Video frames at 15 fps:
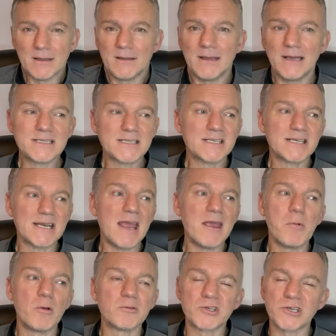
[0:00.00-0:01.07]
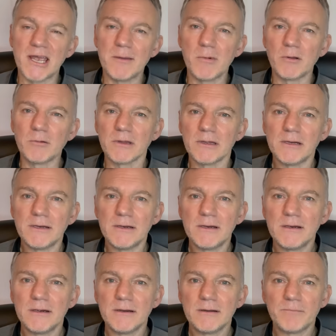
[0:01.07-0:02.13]
It's the same old,
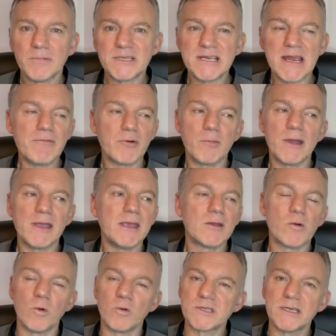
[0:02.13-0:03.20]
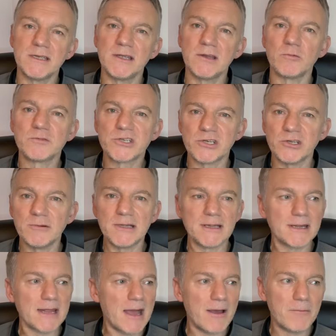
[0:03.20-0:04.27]
whichever way you cut it,
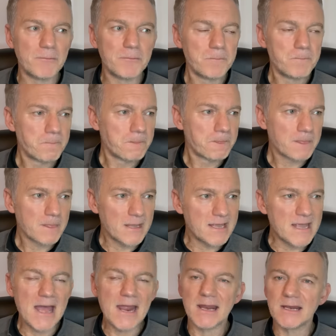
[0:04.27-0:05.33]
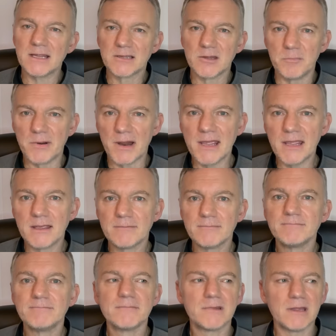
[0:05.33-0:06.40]
2-0 down, get in at the break.
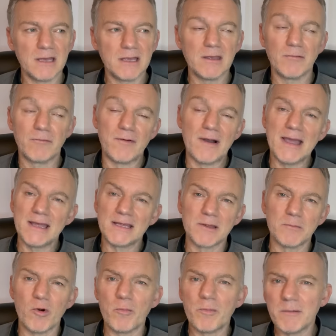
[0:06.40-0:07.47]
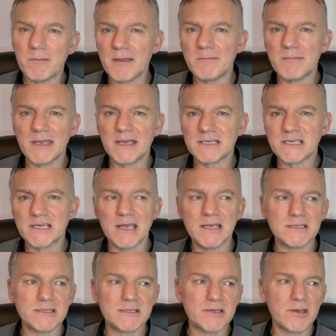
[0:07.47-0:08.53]
Think he'll fire them up, he might make a
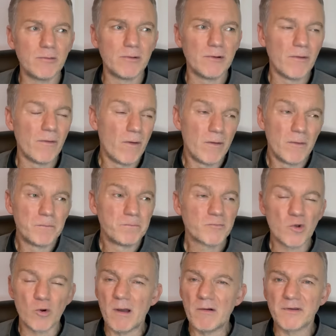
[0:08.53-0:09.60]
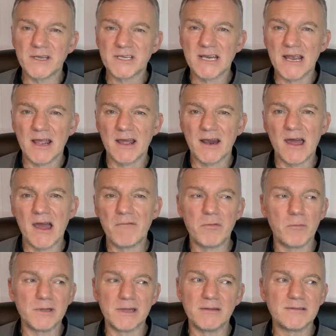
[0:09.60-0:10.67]
change or two. Come out for the second half,
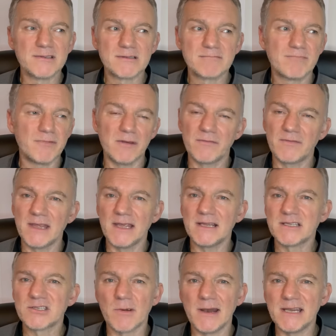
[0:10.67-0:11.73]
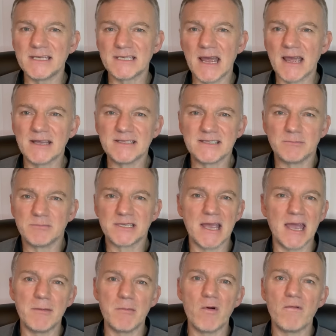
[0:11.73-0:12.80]
and within 15, 20 seconds, it was
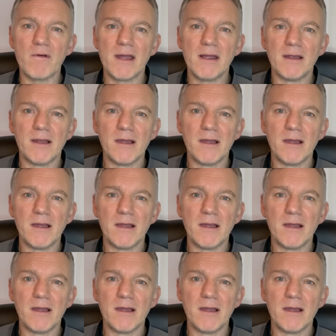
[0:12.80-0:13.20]
game over.